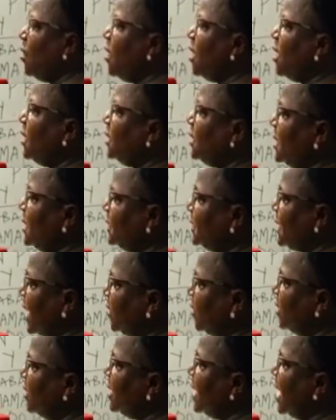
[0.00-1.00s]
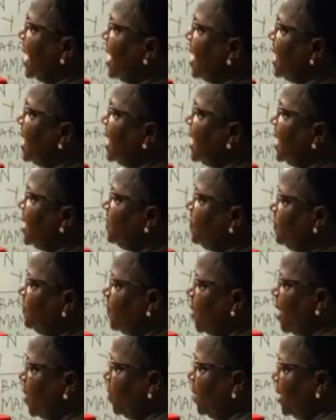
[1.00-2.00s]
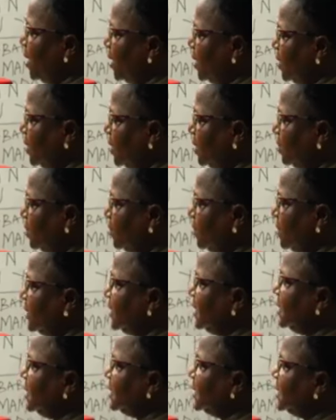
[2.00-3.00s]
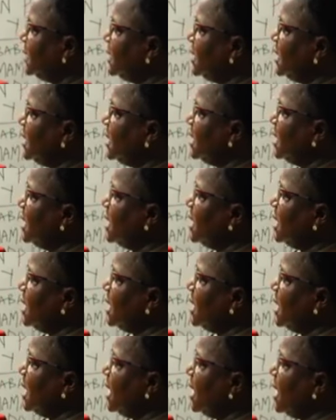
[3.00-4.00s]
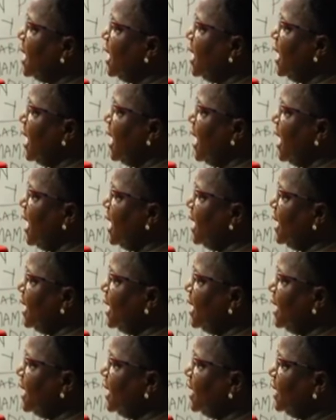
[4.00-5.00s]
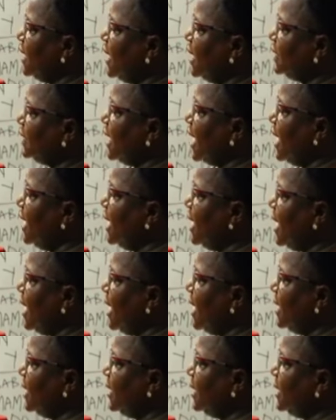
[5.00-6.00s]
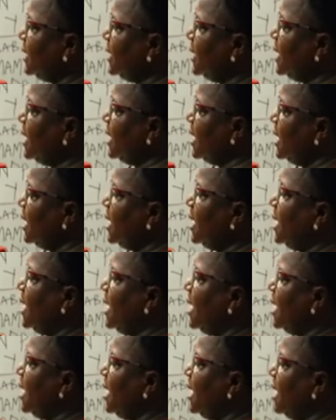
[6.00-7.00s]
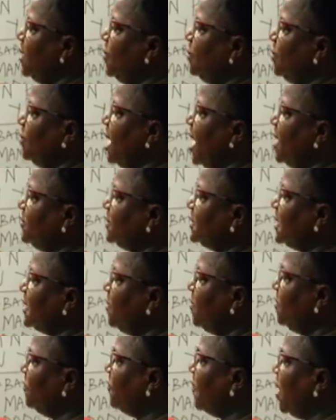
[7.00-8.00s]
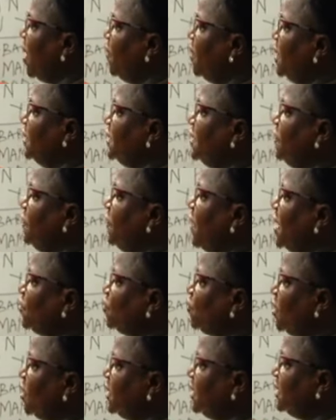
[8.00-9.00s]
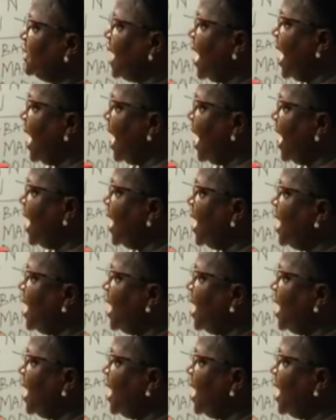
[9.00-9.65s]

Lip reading: This is another vowel, which is a, letter A. We have 7 vowels. The first one is a.